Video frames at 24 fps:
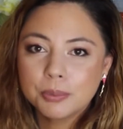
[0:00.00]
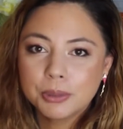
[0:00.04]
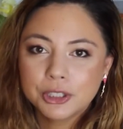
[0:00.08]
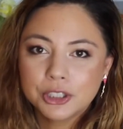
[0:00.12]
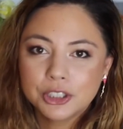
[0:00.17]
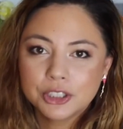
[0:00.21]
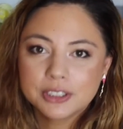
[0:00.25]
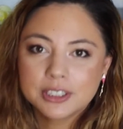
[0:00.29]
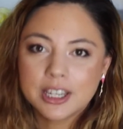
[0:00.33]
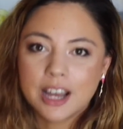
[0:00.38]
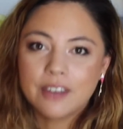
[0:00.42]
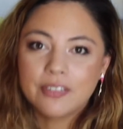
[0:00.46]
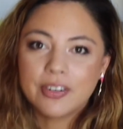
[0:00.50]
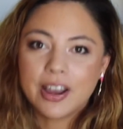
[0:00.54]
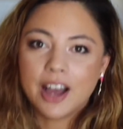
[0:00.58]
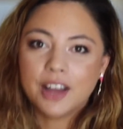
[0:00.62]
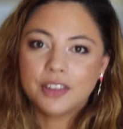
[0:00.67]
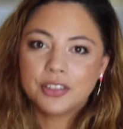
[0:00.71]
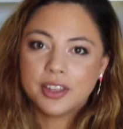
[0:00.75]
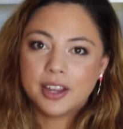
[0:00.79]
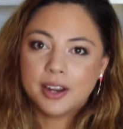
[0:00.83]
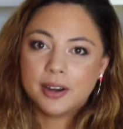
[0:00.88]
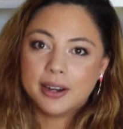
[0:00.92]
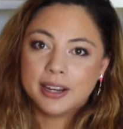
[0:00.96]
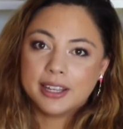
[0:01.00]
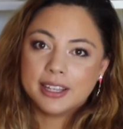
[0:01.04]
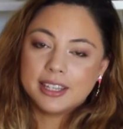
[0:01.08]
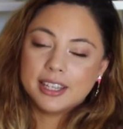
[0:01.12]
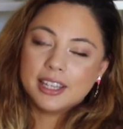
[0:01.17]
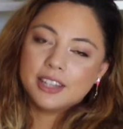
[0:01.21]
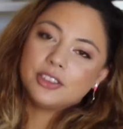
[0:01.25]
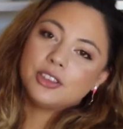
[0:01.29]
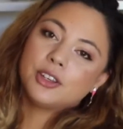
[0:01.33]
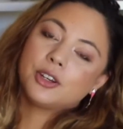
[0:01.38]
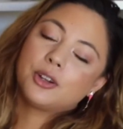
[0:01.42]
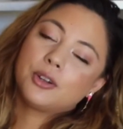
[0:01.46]
put yourself out there and
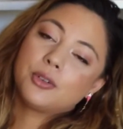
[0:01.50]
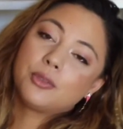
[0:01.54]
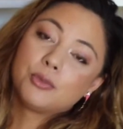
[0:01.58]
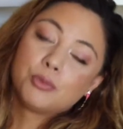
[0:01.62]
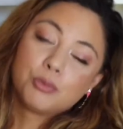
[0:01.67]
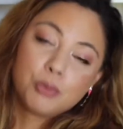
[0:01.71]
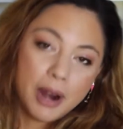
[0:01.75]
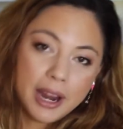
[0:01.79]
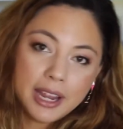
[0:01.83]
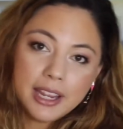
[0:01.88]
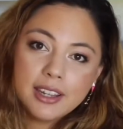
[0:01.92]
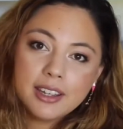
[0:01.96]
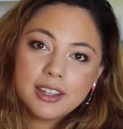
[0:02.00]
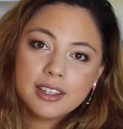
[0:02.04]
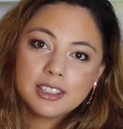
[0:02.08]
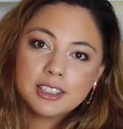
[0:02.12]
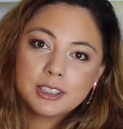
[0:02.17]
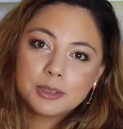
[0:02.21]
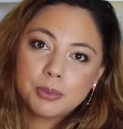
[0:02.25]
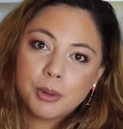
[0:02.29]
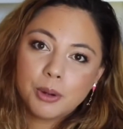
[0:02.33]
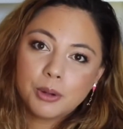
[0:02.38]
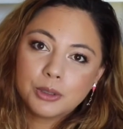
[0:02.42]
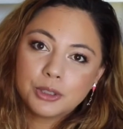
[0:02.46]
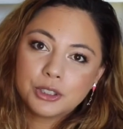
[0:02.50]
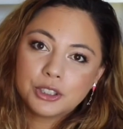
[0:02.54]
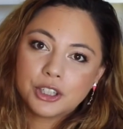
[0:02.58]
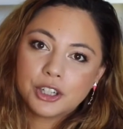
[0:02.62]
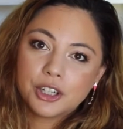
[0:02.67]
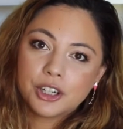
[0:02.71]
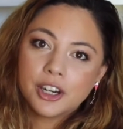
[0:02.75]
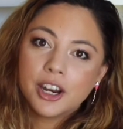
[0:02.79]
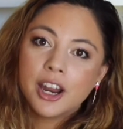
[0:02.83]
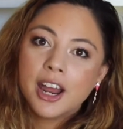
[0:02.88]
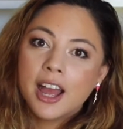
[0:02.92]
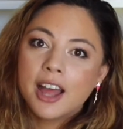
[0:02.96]
get the right
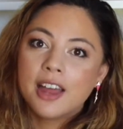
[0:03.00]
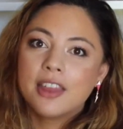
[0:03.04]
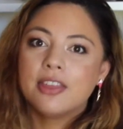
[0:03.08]
exposure,